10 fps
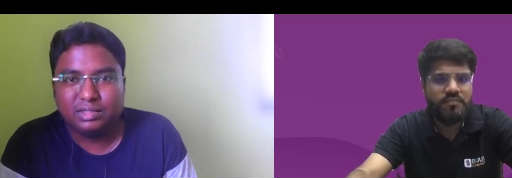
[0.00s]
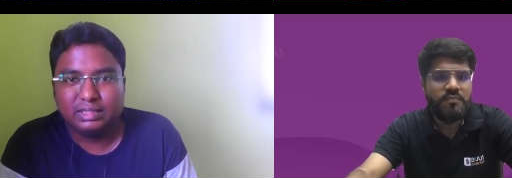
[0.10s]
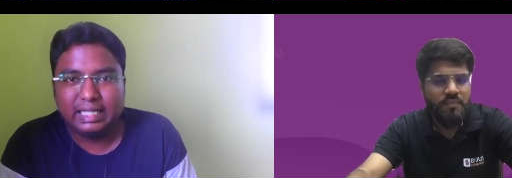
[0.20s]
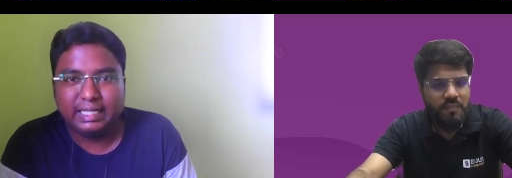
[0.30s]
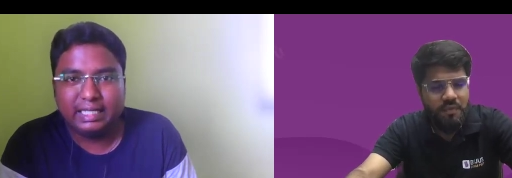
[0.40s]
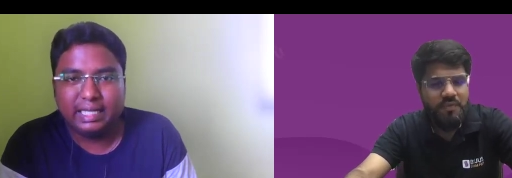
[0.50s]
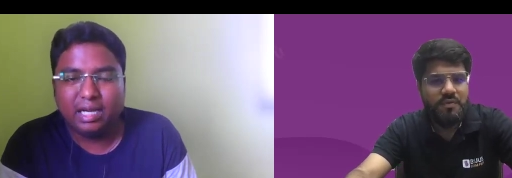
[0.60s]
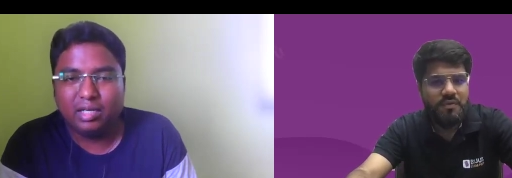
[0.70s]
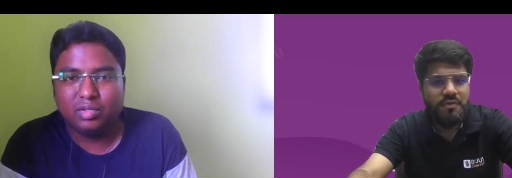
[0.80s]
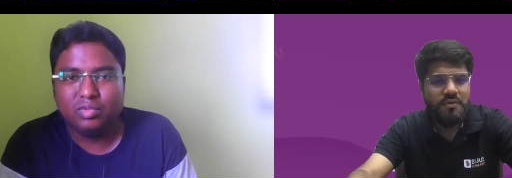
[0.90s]
Speaker 1: that I
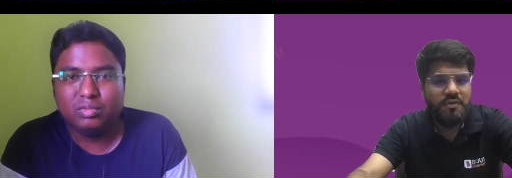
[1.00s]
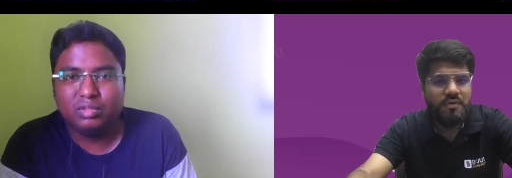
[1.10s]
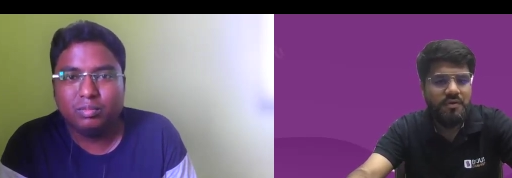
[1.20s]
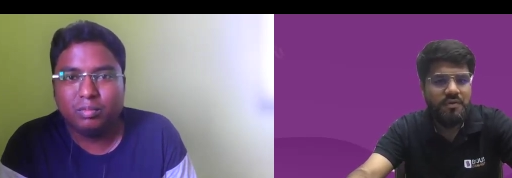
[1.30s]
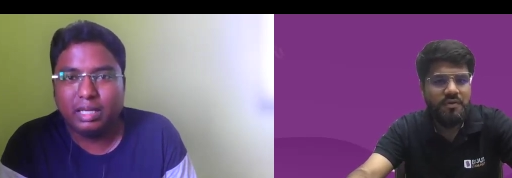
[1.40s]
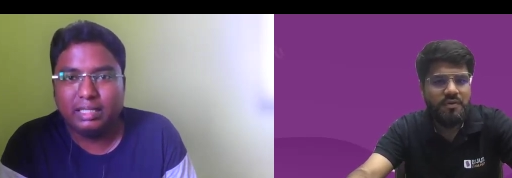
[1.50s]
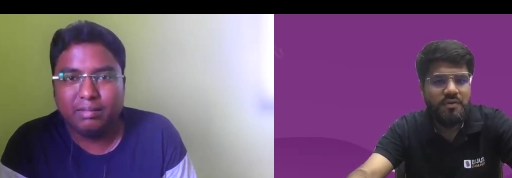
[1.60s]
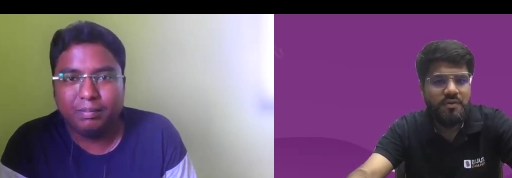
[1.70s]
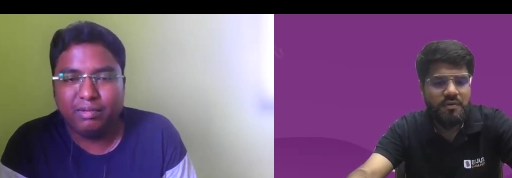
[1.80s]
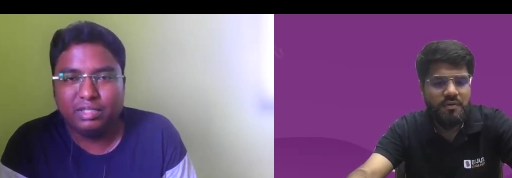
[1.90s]
got to know by the
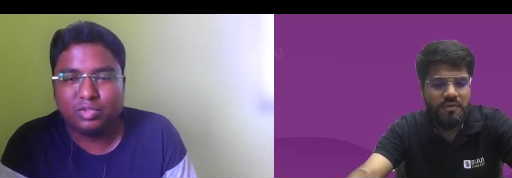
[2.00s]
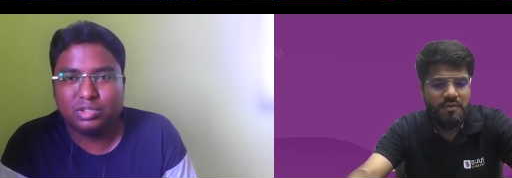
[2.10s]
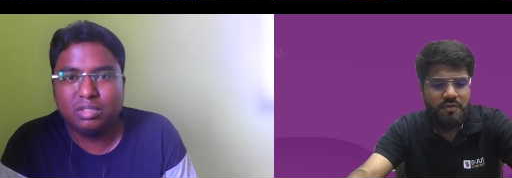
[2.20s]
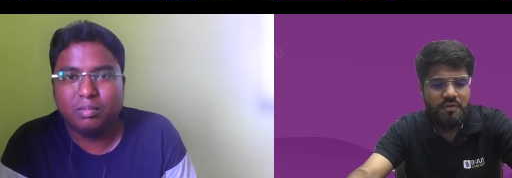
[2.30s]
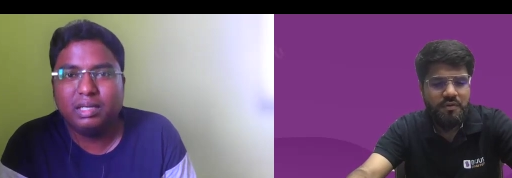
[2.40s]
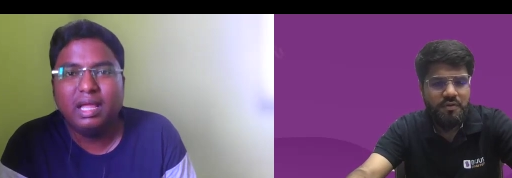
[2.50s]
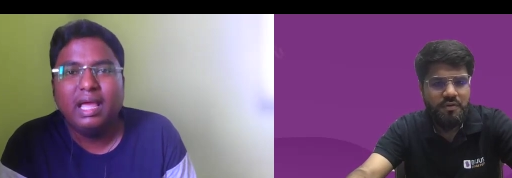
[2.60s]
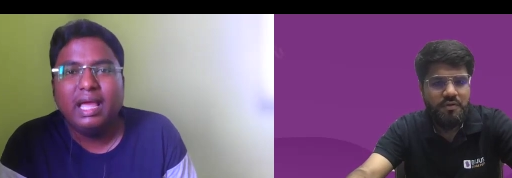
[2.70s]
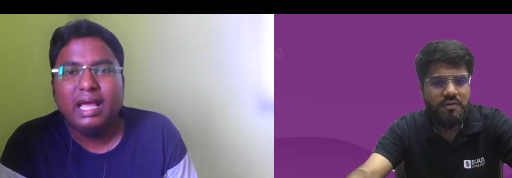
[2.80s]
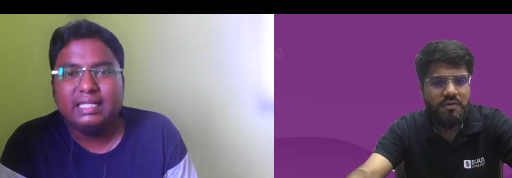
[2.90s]
previous question paper.
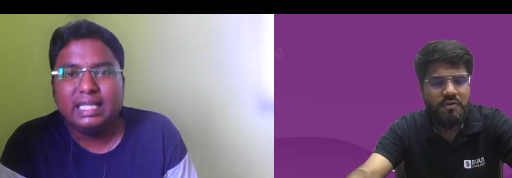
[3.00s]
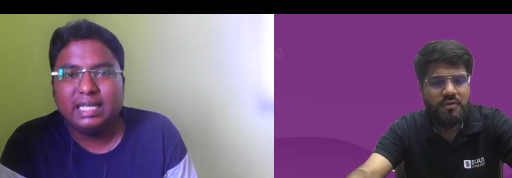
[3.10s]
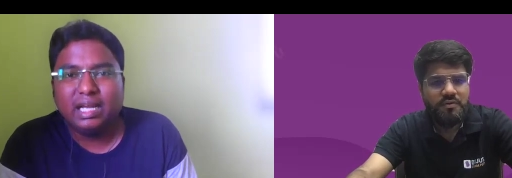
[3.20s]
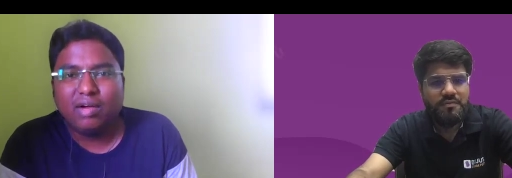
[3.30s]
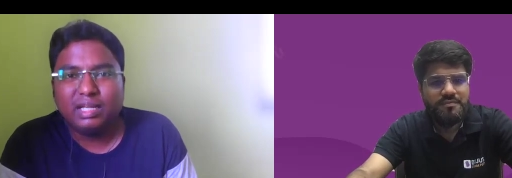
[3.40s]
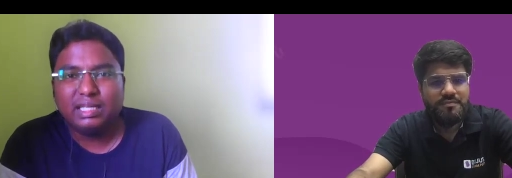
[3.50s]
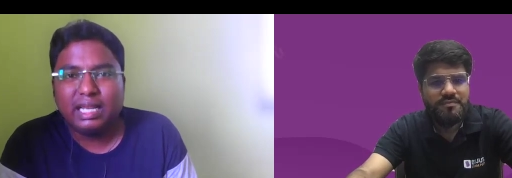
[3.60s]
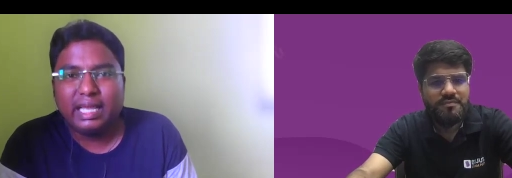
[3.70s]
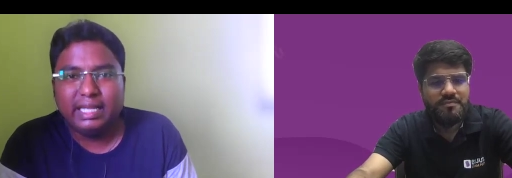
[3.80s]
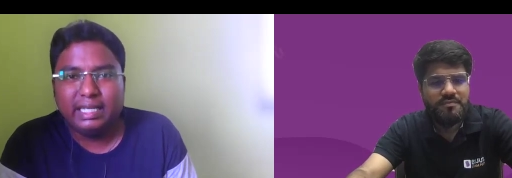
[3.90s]
Then after that,
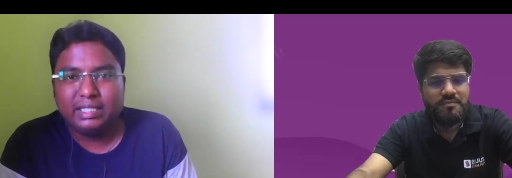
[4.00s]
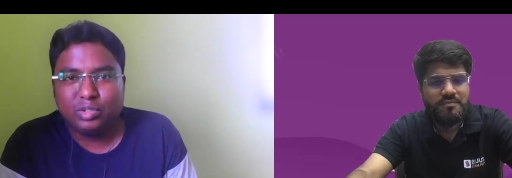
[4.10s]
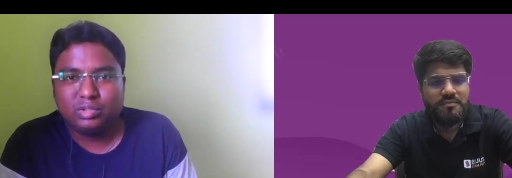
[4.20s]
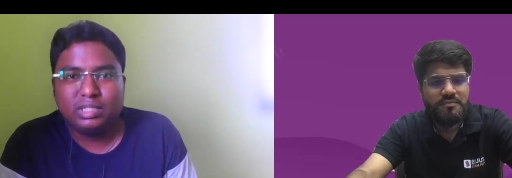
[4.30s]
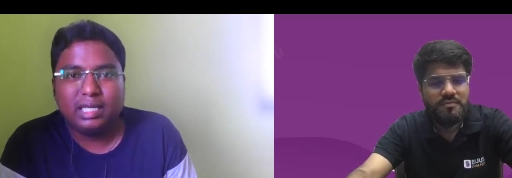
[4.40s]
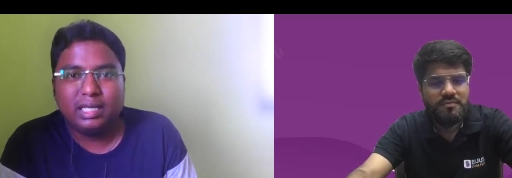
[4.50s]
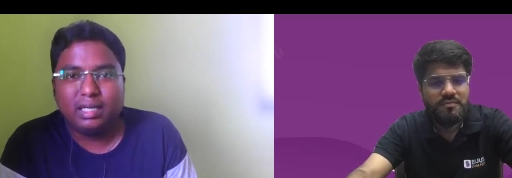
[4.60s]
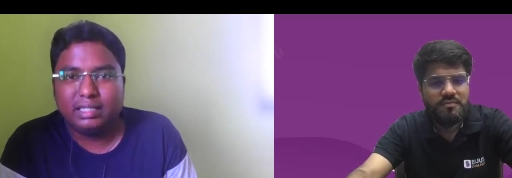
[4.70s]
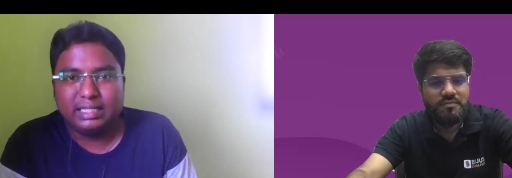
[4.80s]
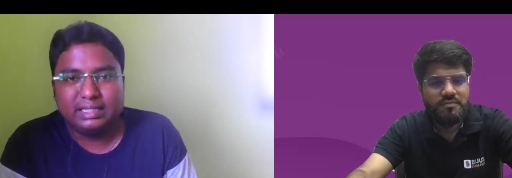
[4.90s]
I took
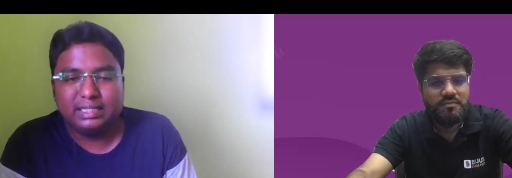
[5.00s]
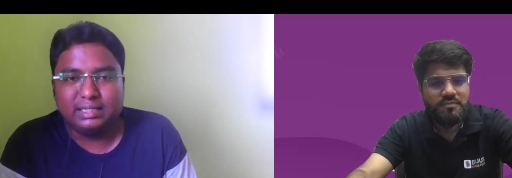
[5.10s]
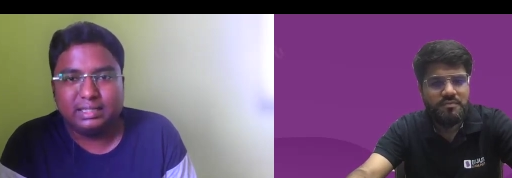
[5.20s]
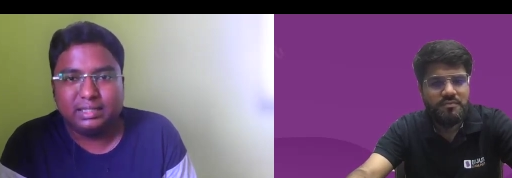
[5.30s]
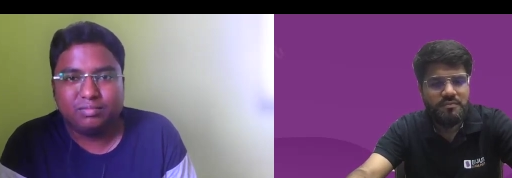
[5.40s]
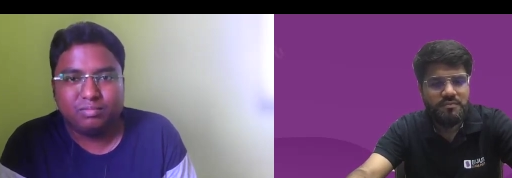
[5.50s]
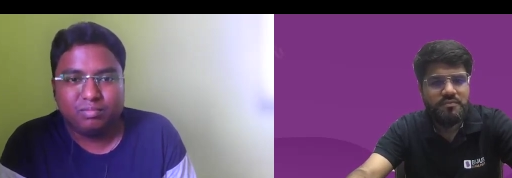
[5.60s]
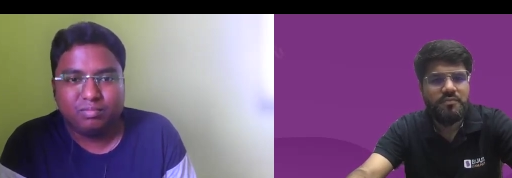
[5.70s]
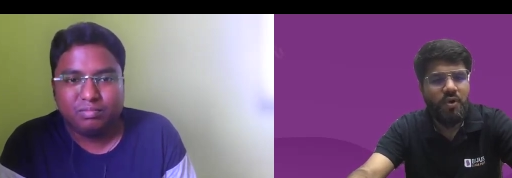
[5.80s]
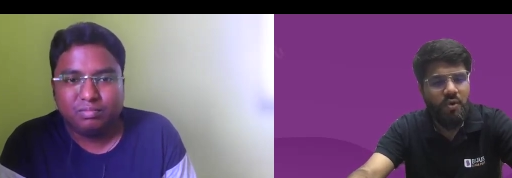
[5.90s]
the test series.
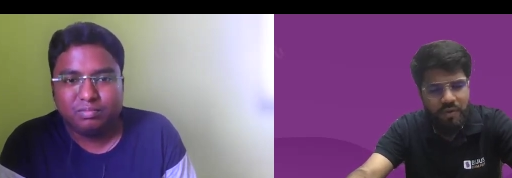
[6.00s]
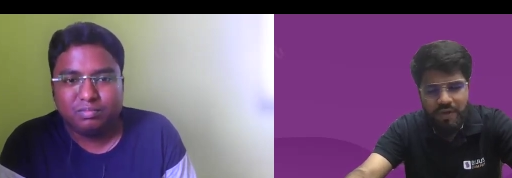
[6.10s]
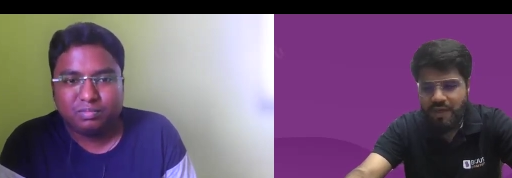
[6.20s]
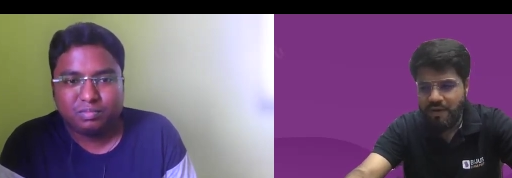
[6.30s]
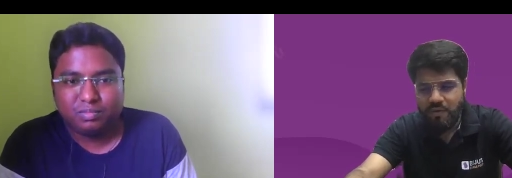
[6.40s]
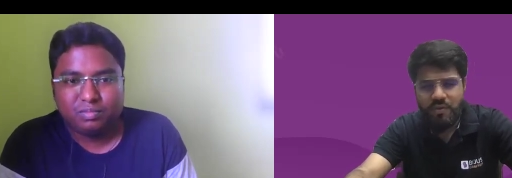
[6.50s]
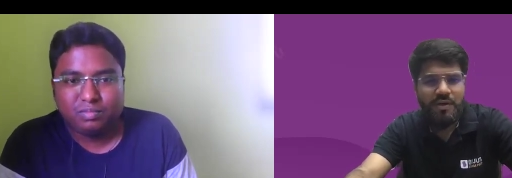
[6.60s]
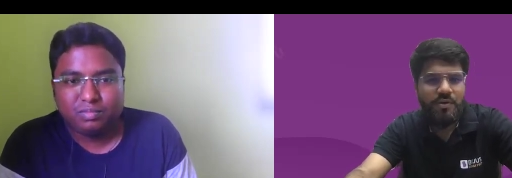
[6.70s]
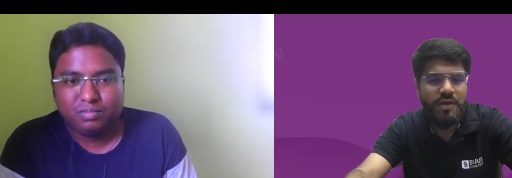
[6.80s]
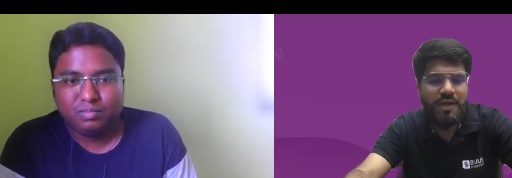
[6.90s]
Speaker 2: Okay,
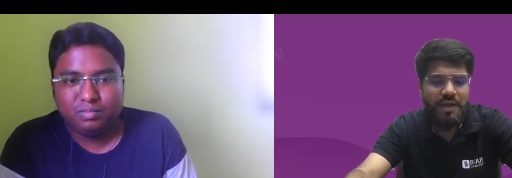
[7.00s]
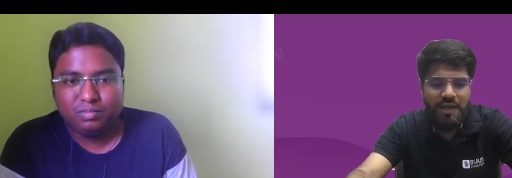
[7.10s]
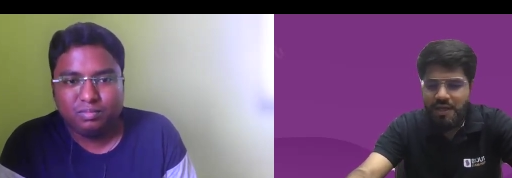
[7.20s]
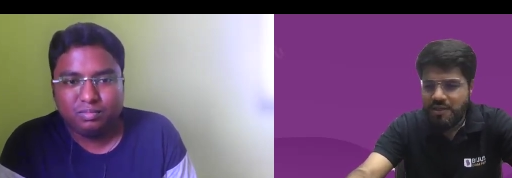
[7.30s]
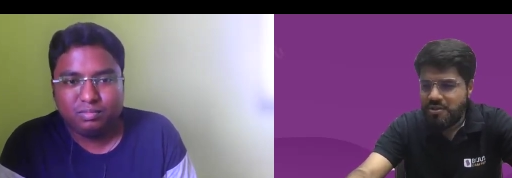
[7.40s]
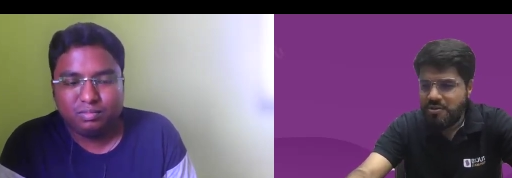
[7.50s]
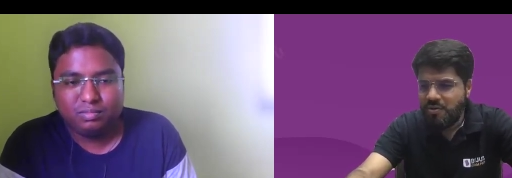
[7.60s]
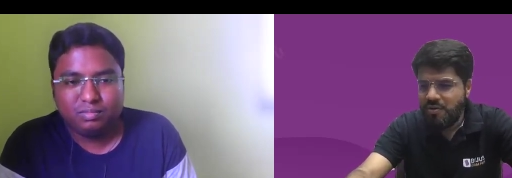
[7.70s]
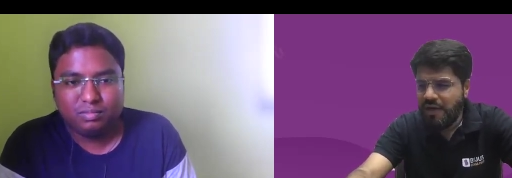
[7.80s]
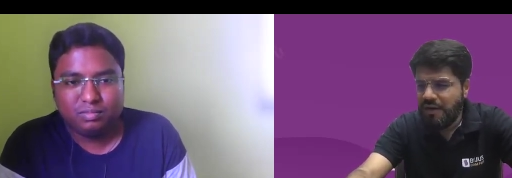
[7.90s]
okay, okay.
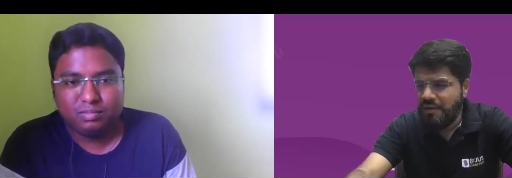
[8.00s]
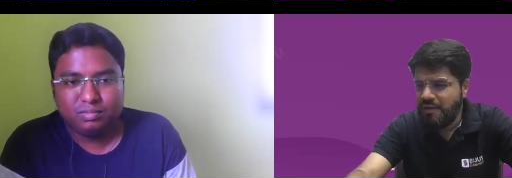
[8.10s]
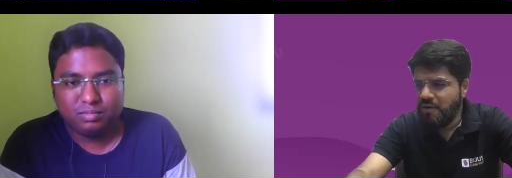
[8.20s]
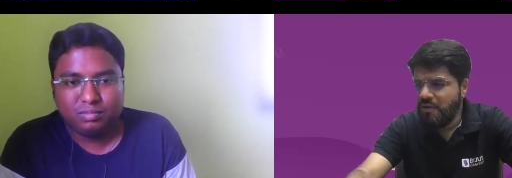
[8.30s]
So, uh, you